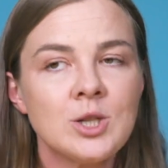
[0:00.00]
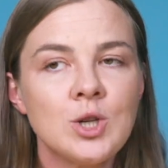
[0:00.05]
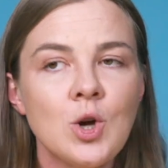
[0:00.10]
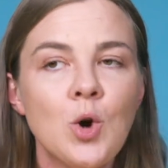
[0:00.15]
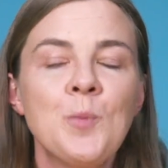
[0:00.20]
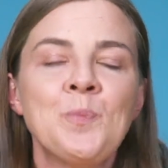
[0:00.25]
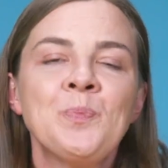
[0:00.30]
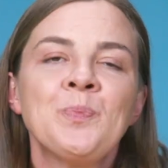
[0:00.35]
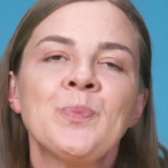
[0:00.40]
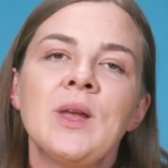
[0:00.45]

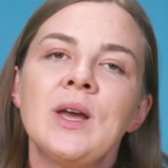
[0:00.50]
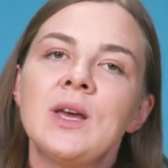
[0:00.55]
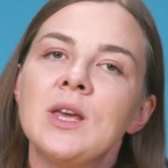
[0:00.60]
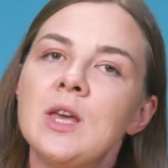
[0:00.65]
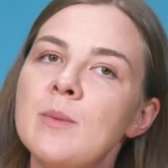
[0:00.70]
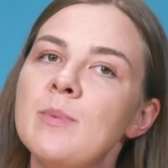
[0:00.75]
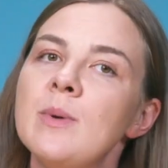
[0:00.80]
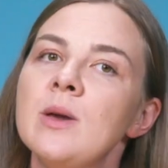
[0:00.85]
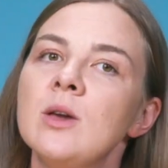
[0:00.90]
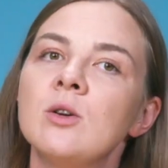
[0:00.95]
So
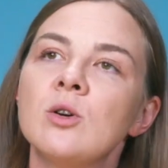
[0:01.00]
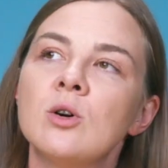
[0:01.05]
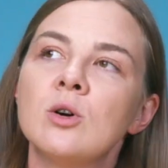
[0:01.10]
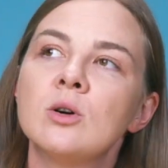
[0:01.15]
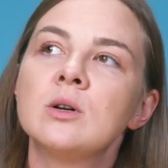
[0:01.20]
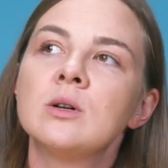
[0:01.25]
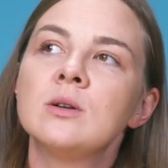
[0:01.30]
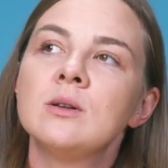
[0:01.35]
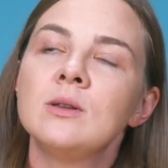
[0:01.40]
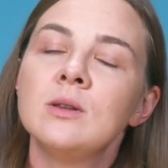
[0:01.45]
keeping
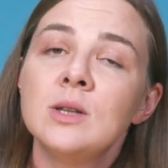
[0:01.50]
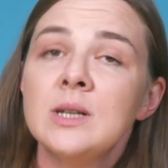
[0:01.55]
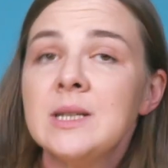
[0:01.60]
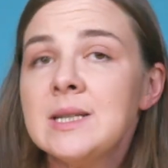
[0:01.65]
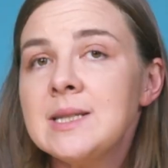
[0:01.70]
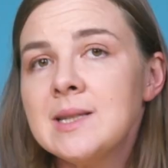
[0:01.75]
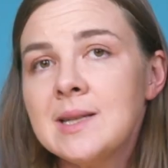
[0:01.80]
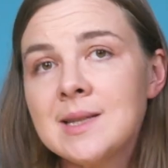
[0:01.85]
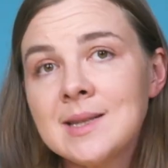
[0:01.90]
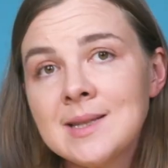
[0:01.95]
your
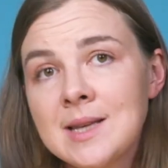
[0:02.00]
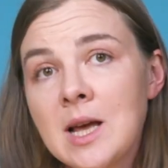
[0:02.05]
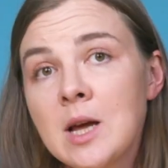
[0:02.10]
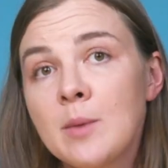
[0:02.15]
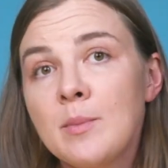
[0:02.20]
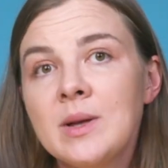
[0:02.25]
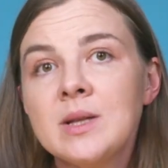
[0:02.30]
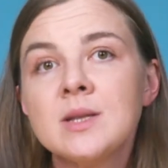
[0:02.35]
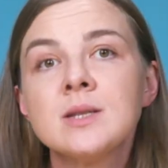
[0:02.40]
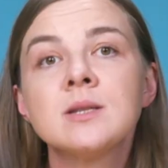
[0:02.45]
list and
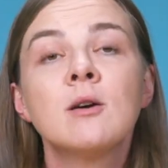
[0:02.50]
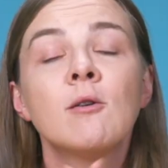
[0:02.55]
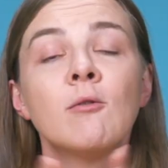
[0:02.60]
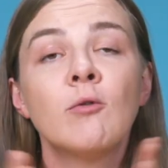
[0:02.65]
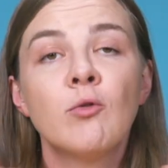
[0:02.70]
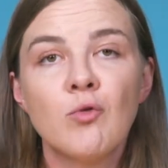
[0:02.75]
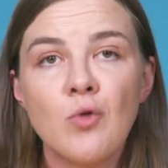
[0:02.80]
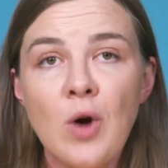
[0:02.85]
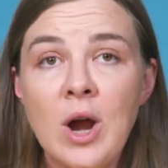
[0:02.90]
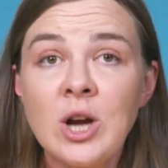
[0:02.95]
segments
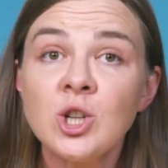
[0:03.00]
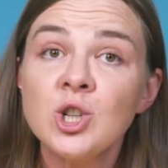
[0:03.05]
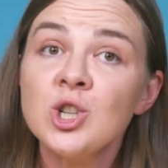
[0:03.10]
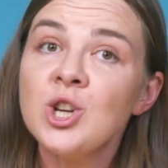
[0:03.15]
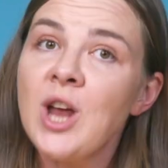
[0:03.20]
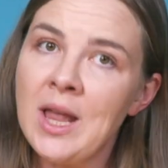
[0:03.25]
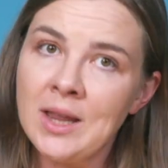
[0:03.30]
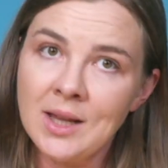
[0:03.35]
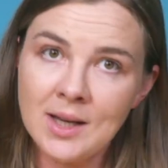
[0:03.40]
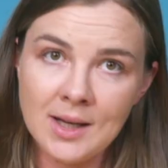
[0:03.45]

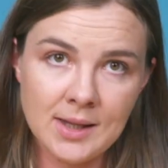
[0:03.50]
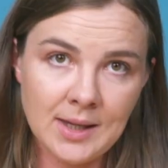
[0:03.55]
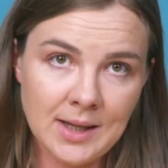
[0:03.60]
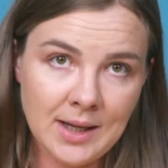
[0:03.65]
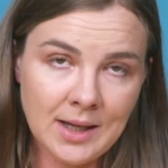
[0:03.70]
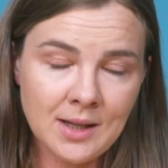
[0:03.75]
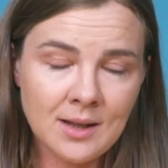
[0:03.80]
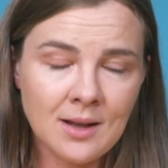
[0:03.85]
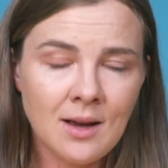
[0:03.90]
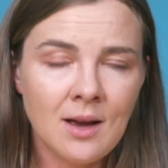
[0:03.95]
fresh and
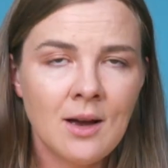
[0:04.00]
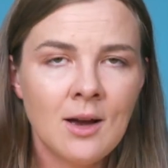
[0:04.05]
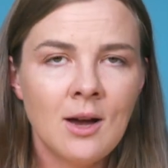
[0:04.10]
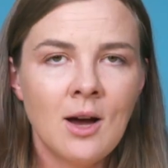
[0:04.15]
clean